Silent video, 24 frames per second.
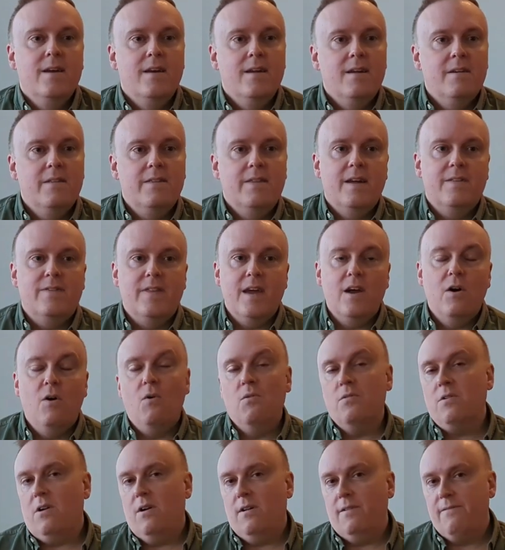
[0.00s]
that they own
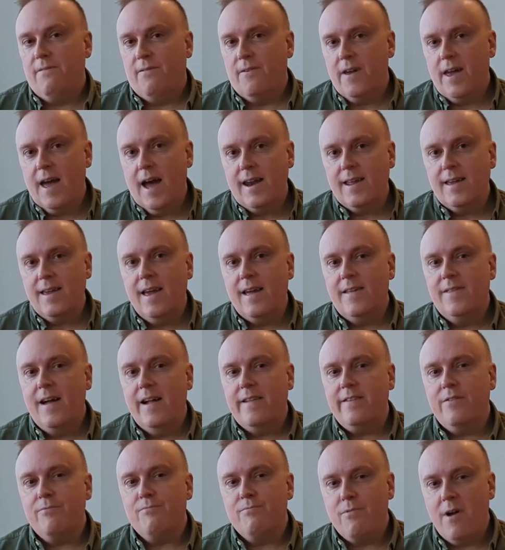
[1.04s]
called Foyanage, and that's a
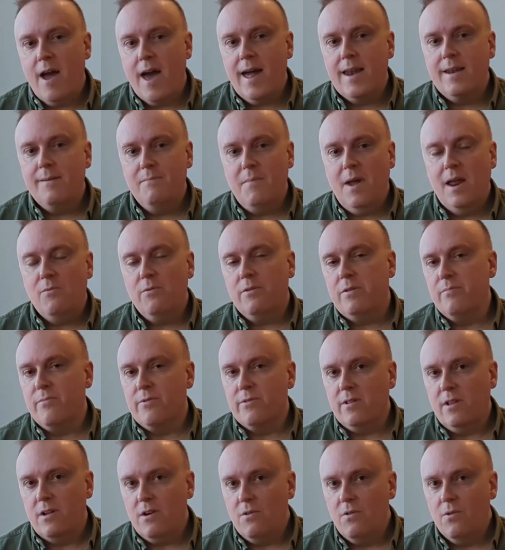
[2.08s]
red made with
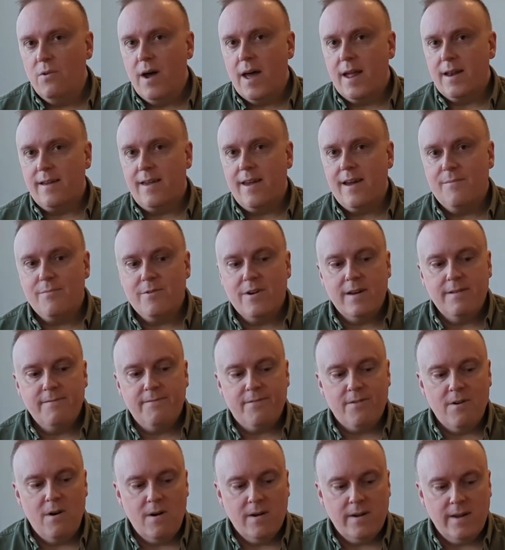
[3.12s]
Merlot and Cabernet
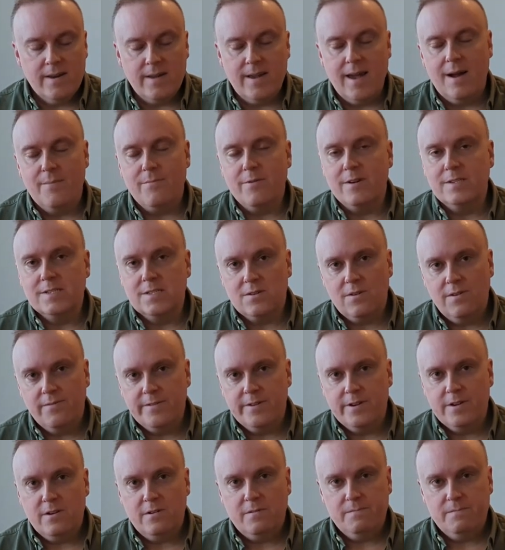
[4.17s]
Franc and Cabernet Sauvignon.